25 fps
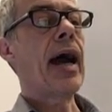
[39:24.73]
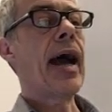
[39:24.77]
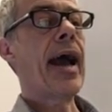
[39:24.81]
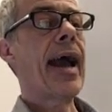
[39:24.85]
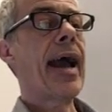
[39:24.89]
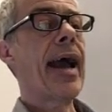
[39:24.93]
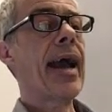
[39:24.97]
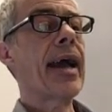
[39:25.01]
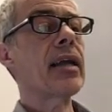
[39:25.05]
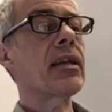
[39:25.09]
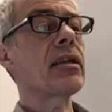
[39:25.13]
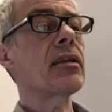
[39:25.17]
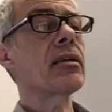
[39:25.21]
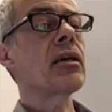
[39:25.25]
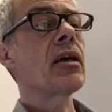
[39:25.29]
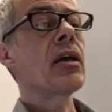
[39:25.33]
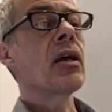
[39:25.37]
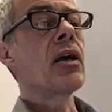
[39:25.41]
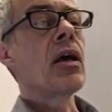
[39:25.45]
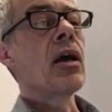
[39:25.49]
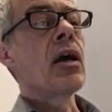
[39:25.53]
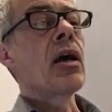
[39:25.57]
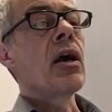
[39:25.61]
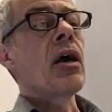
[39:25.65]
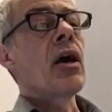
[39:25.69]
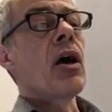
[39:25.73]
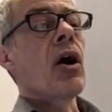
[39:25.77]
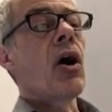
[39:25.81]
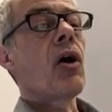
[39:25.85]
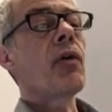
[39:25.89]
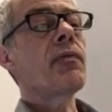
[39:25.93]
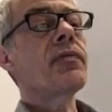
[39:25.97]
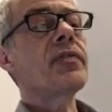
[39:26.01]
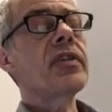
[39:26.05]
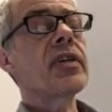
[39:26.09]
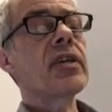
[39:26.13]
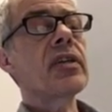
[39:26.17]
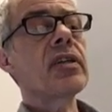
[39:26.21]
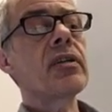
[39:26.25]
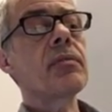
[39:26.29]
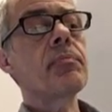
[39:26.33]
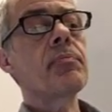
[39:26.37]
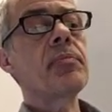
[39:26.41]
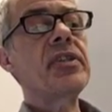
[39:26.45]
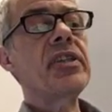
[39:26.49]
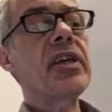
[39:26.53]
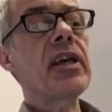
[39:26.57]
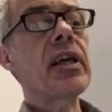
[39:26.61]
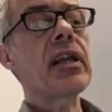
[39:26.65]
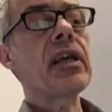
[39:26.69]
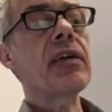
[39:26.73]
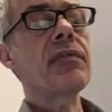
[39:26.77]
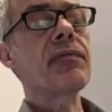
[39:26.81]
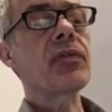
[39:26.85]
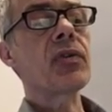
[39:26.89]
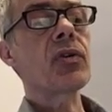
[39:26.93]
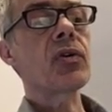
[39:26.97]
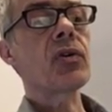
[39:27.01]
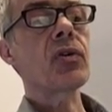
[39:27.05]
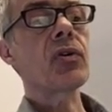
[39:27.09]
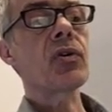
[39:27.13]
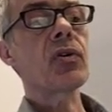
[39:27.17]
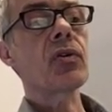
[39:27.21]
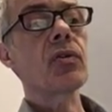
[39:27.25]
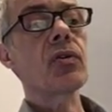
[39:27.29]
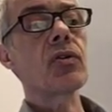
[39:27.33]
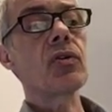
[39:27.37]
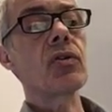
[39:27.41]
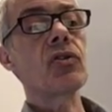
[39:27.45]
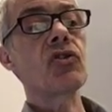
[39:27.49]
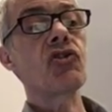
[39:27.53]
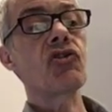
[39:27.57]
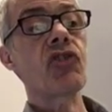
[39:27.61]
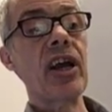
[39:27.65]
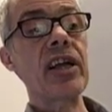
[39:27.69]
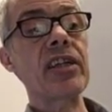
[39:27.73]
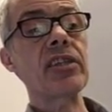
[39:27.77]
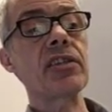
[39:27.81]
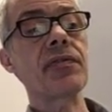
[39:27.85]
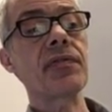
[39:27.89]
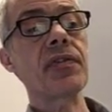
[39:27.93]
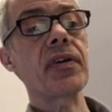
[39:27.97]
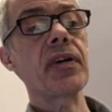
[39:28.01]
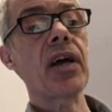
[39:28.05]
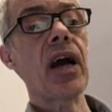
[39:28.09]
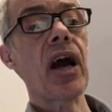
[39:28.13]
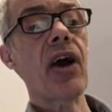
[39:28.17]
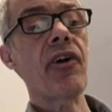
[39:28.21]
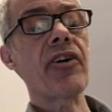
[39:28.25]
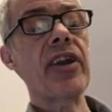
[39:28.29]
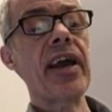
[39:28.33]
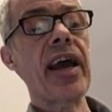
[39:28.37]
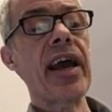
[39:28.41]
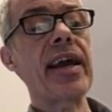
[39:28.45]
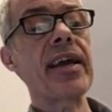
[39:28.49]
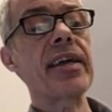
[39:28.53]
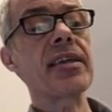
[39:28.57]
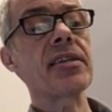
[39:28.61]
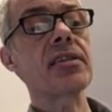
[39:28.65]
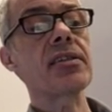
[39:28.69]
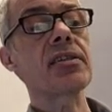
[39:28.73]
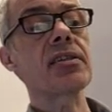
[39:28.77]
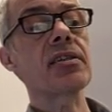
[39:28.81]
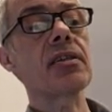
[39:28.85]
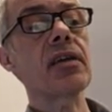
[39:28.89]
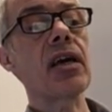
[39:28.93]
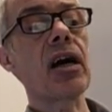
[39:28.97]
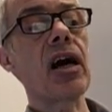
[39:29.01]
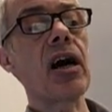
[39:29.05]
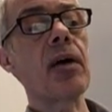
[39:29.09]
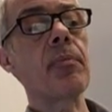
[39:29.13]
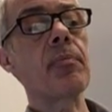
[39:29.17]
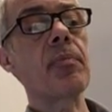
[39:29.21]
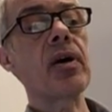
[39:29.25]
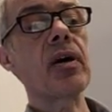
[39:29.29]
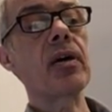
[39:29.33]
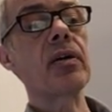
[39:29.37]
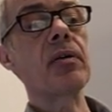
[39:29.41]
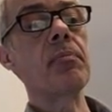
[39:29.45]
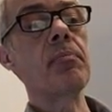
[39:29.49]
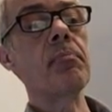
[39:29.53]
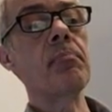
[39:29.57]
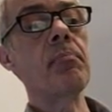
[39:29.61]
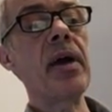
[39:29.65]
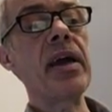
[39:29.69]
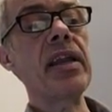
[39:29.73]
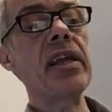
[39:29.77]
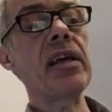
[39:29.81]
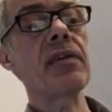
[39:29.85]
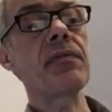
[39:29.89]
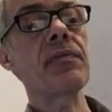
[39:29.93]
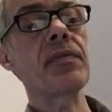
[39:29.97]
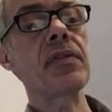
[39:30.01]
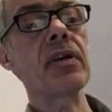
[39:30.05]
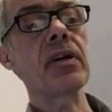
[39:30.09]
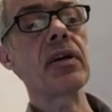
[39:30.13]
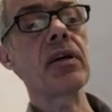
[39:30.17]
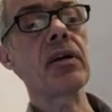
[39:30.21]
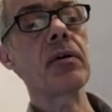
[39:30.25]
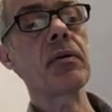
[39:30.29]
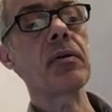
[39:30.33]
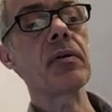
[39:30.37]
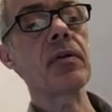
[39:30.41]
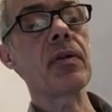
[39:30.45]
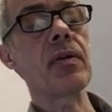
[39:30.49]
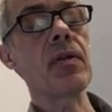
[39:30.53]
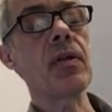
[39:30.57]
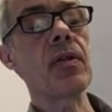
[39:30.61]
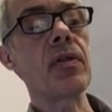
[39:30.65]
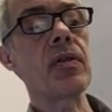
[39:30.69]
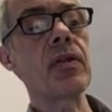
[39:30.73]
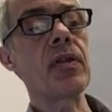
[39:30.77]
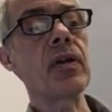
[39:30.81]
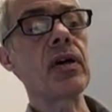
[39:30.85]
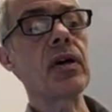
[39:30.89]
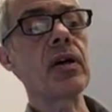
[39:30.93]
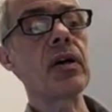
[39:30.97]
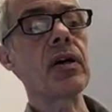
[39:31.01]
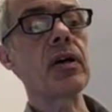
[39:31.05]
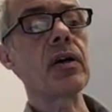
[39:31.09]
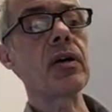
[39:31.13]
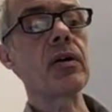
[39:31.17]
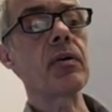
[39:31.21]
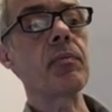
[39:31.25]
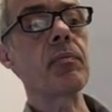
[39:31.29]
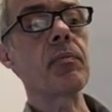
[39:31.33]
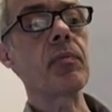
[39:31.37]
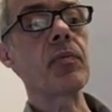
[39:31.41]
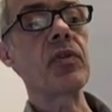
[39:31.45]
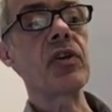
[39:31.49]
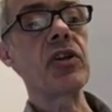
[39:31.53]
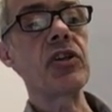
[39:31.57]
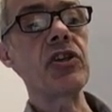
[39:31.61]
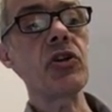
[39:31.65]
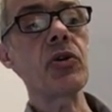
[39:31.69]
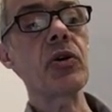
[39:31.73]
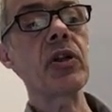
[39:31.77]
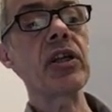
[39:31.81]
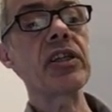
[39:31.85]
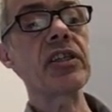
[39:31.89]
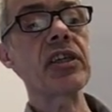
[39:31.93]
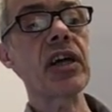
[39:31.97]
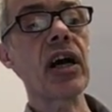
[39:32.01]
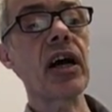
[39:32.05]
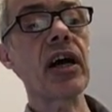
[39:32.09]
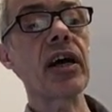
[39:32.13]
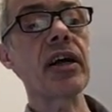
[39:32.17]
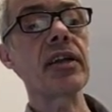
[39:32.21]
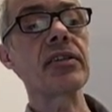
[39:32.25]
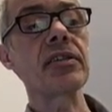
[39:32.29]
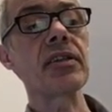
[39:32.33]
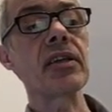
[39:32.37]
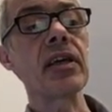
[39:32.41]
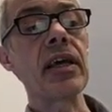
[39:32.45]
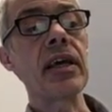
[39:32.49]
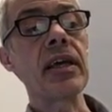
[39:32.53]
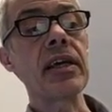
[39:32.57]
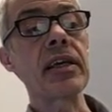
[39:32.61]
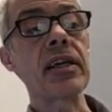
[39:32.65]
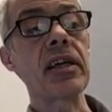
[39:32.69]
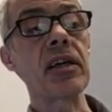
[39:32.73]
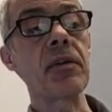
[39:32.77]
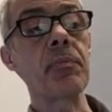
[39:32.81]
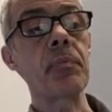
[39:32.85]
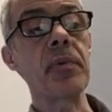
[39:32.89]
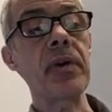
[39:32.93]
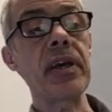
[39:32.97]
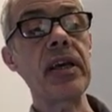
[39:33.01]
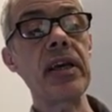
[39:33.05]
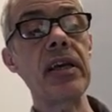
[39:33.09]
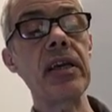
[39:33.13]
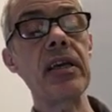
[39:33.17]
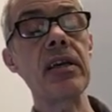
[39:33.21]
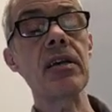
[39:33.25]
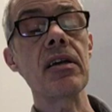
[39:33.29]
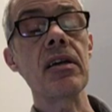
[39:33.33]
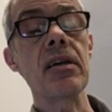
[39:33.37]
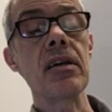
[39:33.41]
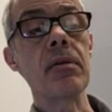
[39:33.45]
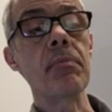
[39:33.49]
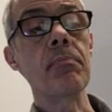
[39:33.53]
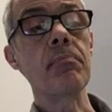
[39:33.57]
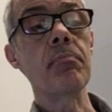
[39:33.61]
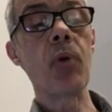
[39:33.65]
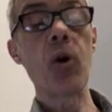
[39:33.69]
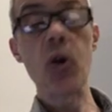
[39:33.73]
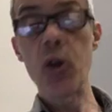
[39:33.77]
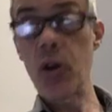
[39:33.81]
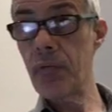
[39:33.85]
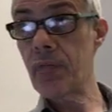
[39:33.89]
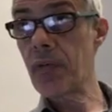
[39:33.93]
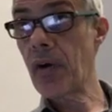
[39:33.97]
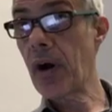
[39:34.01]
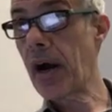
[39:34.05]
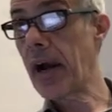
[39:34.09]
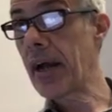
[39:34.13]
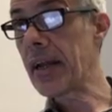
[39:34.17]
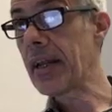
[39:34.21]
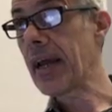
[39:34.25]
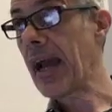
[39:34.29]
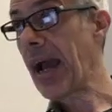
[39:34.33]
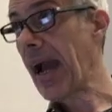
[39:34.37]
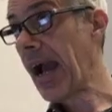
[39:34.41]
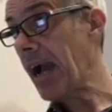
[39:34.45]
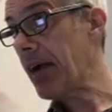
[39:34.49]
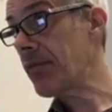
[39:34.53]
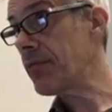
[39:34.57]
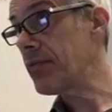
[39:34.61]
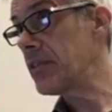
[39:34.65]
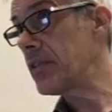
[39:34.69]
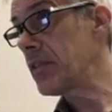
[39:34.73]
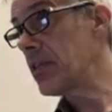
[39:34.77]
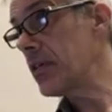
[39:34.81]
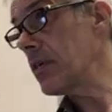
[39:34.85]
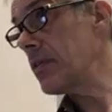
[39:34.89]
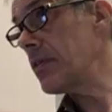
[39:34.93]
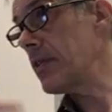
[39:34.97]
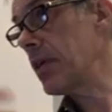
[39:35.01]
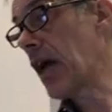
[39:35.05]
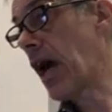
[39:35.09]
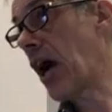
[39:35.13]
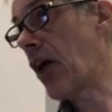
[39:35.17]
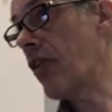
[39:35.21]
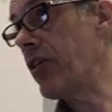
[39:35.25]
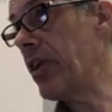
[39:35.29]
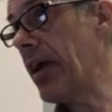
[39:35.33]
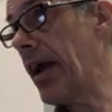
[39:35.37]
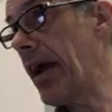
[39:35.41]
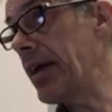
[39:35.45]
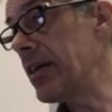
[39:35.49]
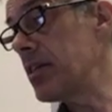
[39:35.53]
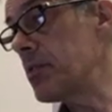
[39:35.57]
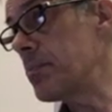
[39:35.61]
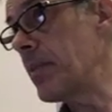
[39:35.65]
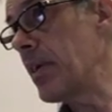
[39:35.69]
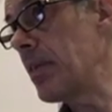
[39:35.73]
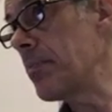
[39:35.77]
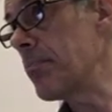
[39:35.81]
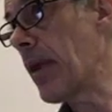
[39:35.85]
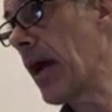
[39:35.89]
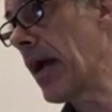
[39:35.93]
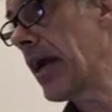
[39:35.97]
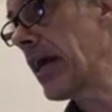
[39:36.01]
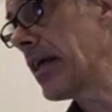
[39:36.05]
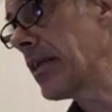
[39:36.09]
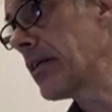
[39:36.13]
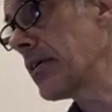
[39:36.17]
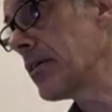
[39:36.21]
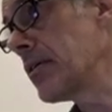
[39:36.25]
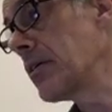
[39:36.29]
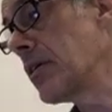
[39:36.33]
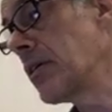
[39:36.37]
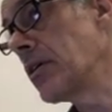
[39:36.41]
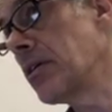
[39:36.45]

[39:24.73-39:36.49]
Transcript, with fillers: And Often, particularly for transfer RNAs, um, many of the, the, the nucleotides can be modified after the RNA has been made.